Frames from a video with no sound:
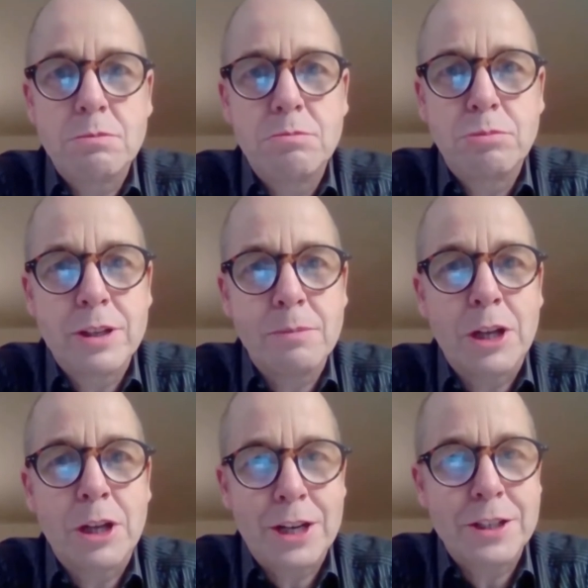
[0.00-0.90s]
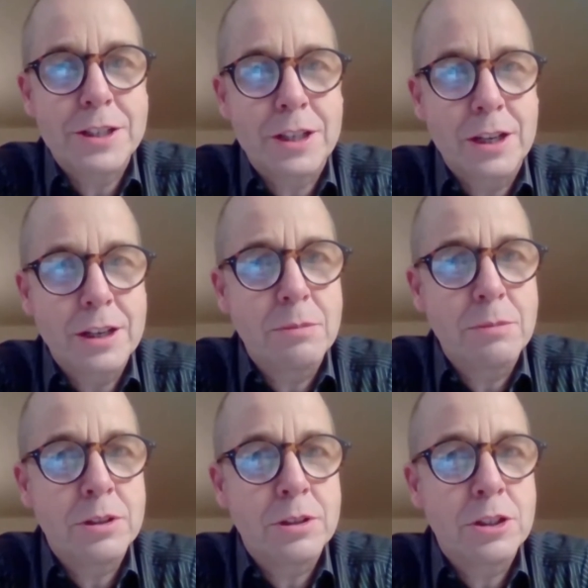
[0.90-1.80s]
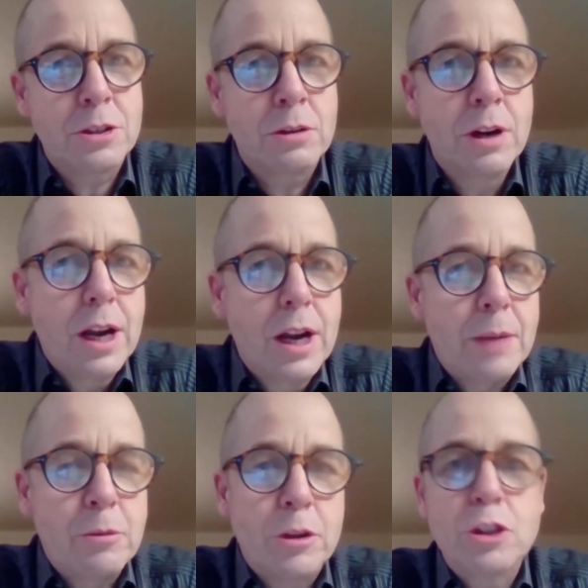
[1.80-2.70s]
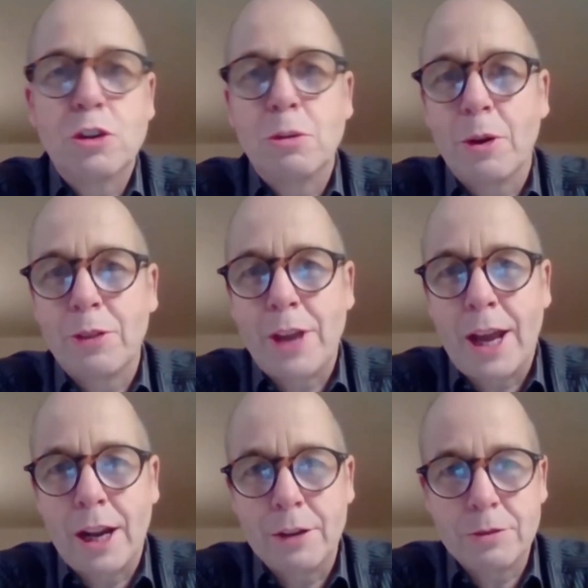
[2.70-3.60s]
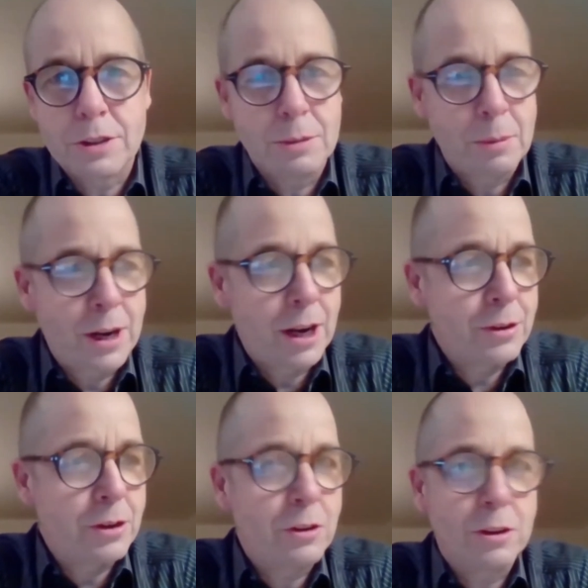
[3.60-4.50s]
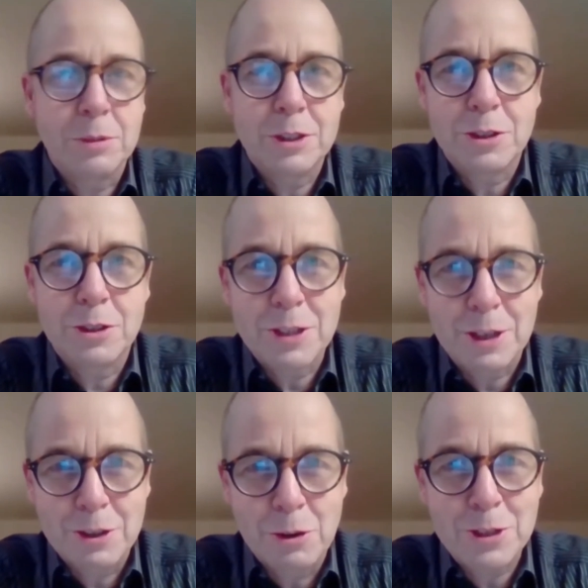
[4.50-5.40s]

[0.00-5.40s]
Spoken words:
pretty much understudied. I'm pretty sure. I'm not so sure about the health system. I mean, health economists should know